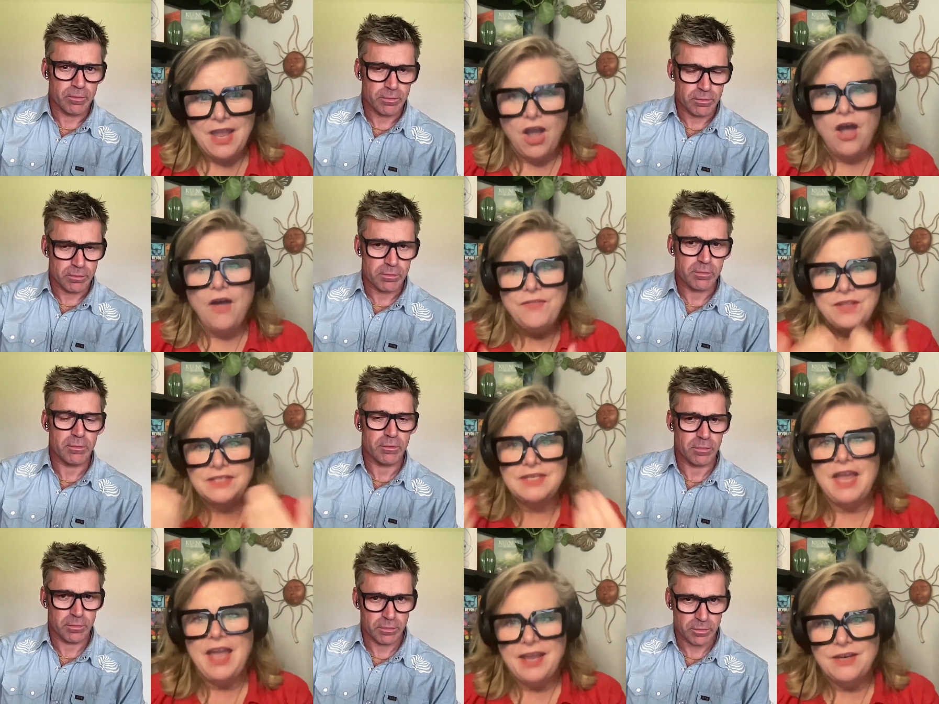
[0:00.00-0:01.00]
Speaker 1: on this
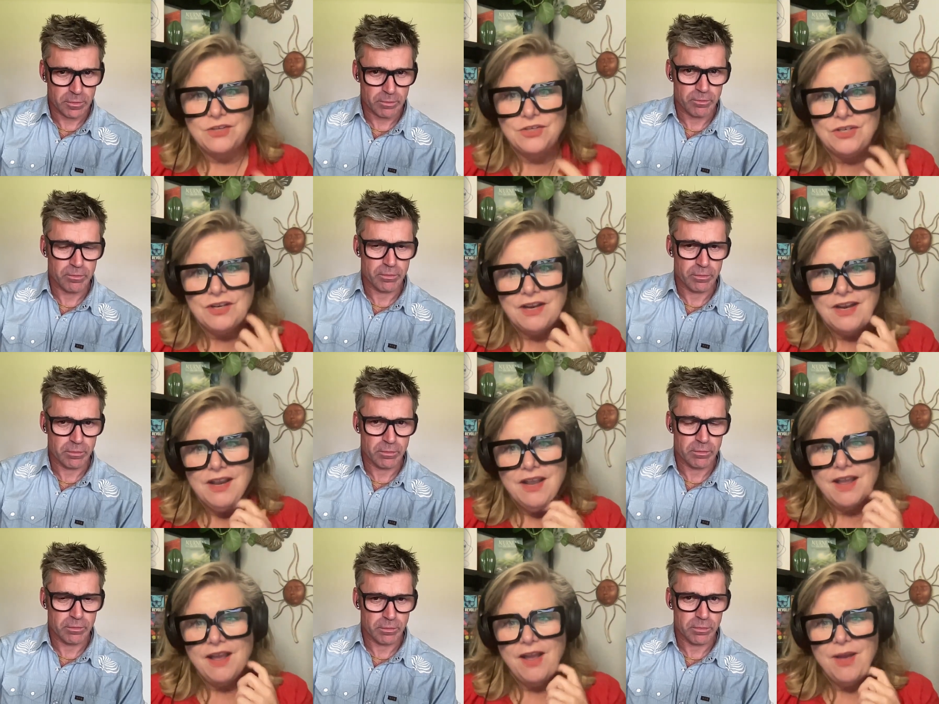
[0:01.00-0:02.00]
edge.
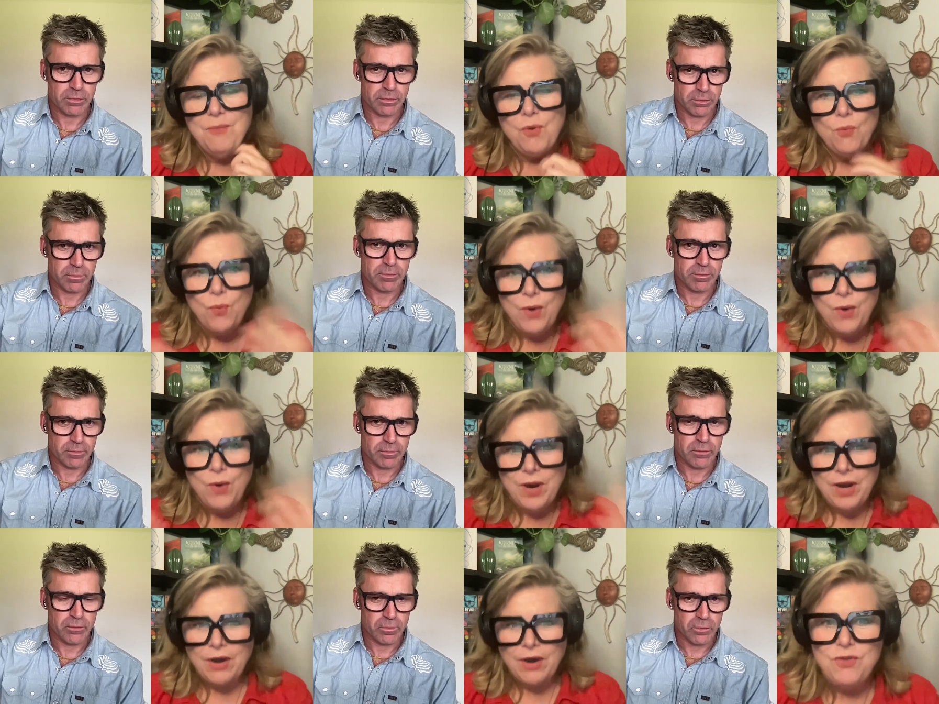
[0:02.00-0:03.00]
Where have
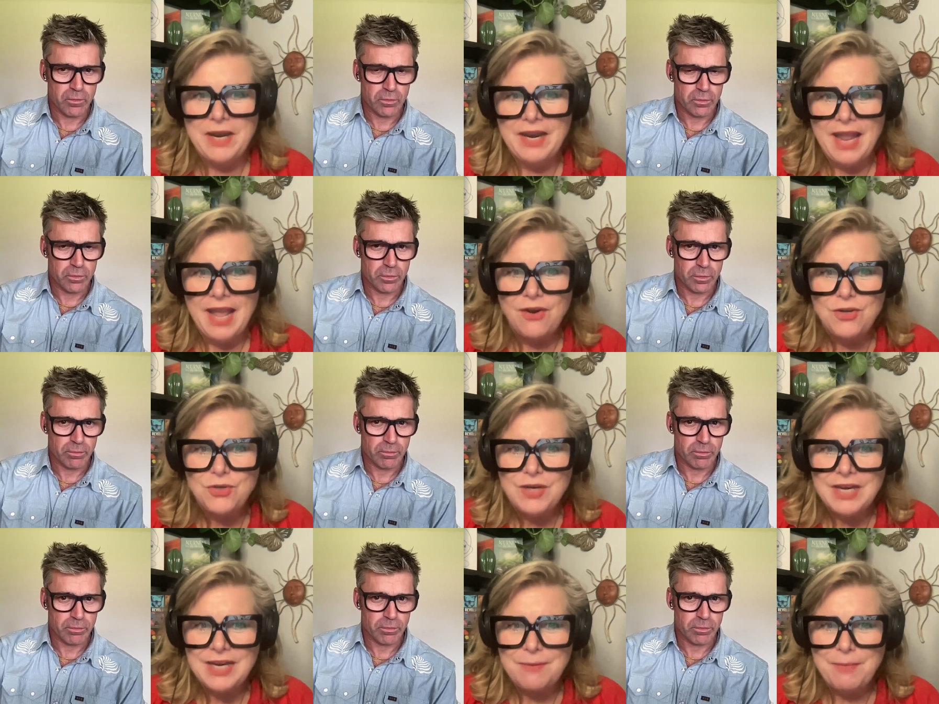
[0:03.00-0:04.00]
you been, and how did you get
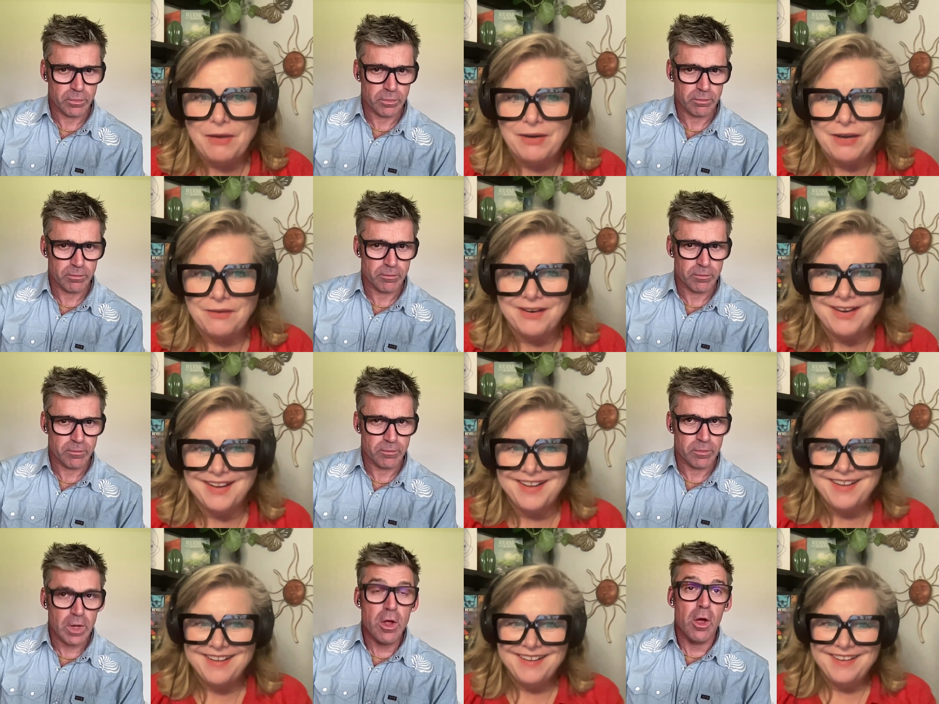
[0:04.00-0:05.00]
into mountaineering?
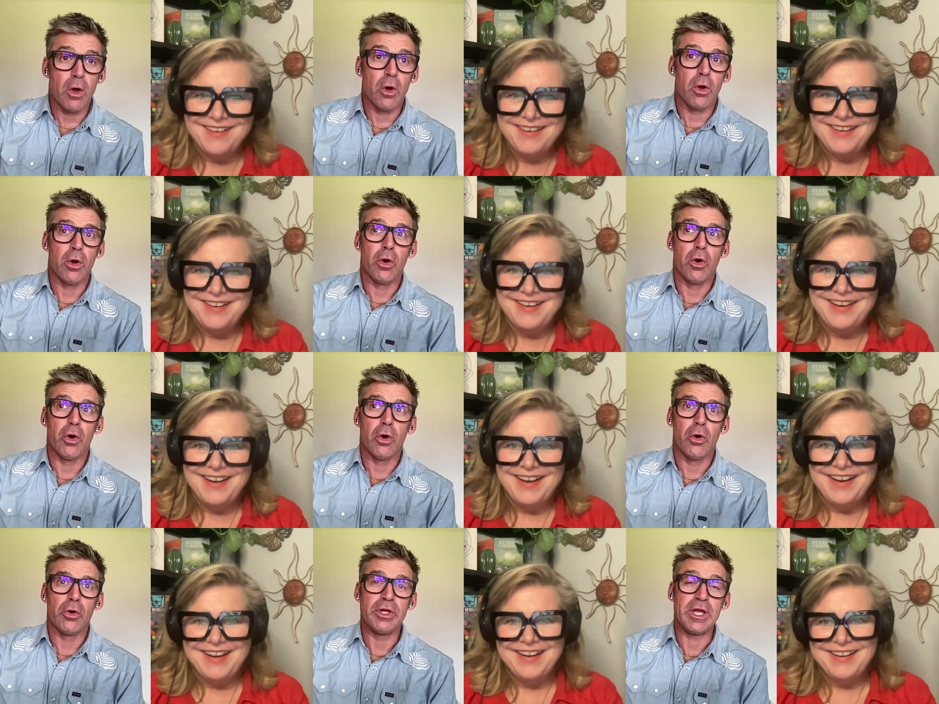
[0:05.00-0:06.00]

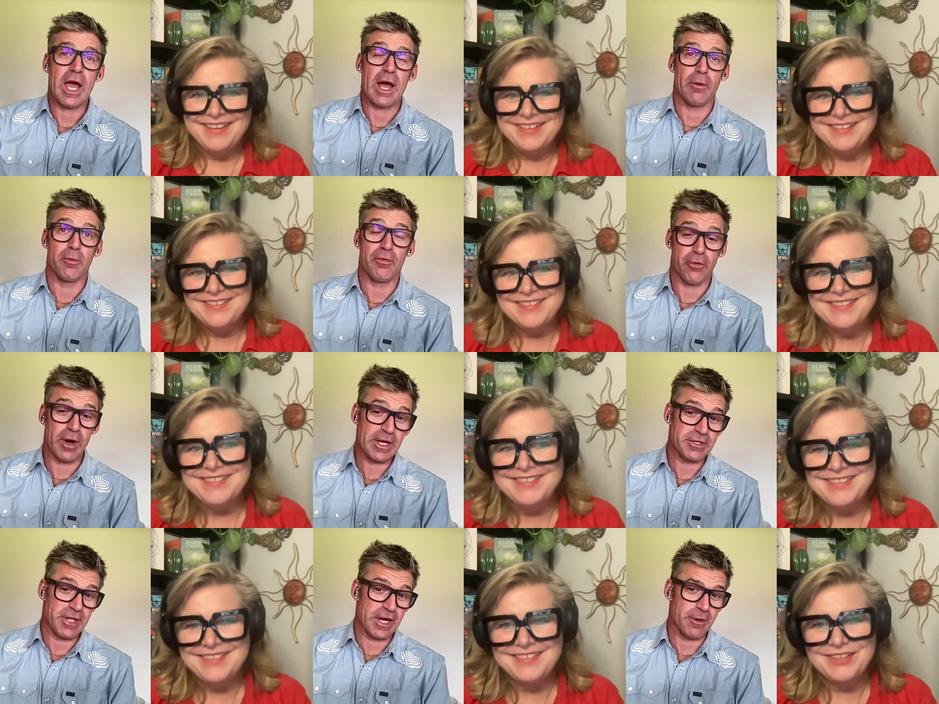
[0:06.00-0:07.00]
Speaker 2: Yeah. Well, before
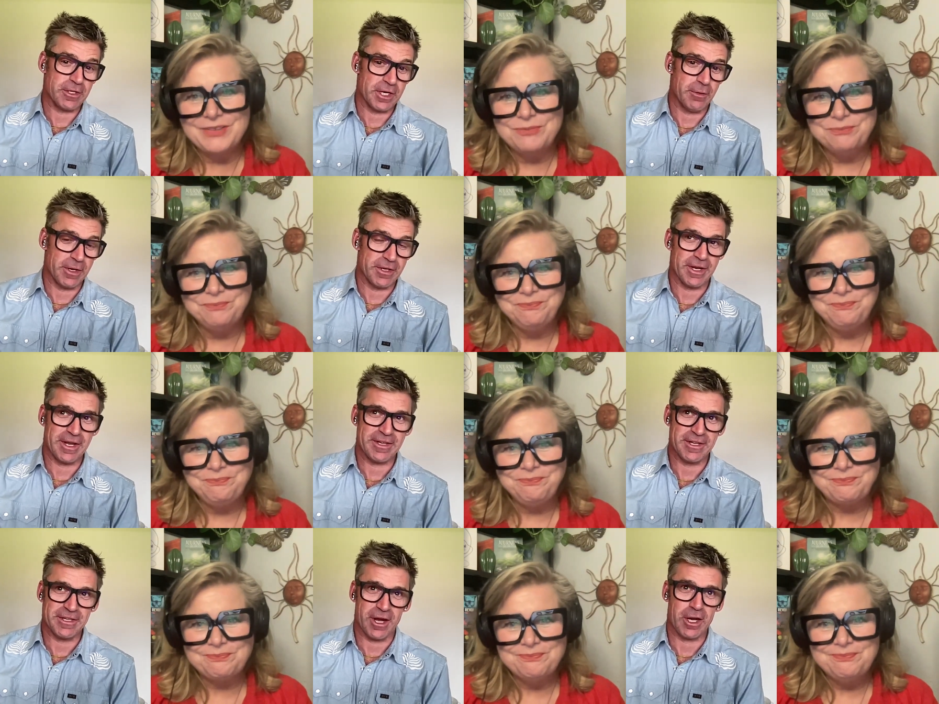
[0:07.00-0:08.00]
I answer that question, I
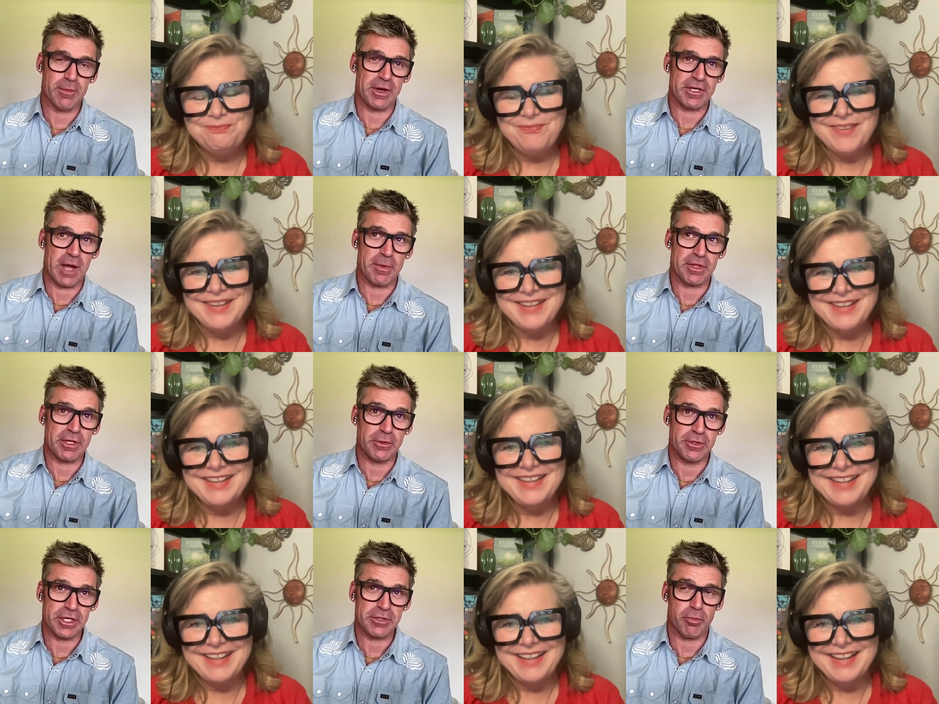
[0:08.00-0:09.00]
wanted to talk about a topic that
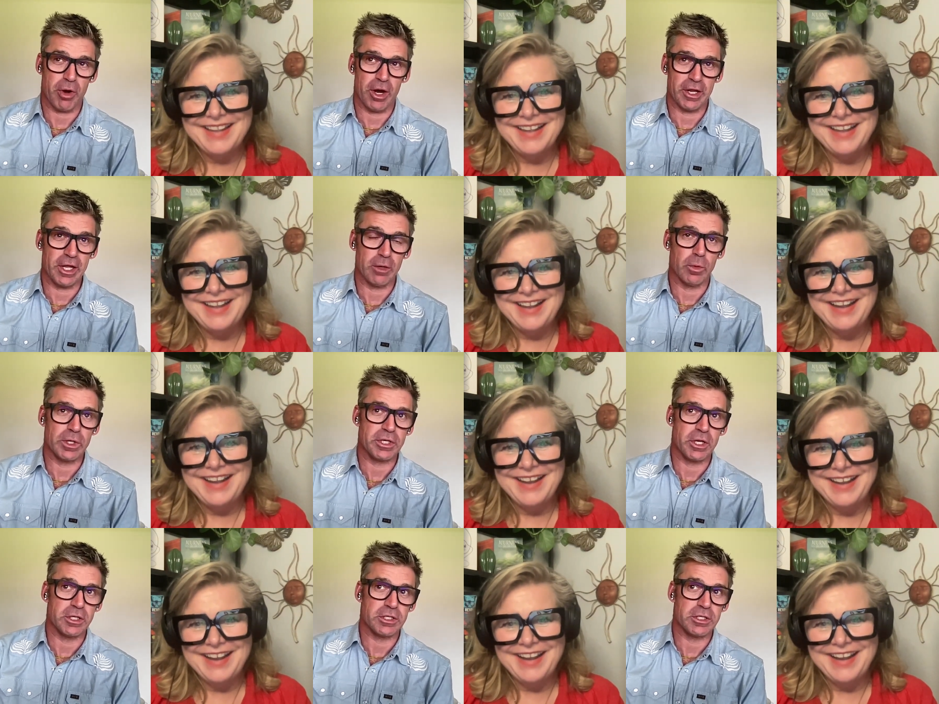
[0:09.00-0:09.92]
you just brought in, which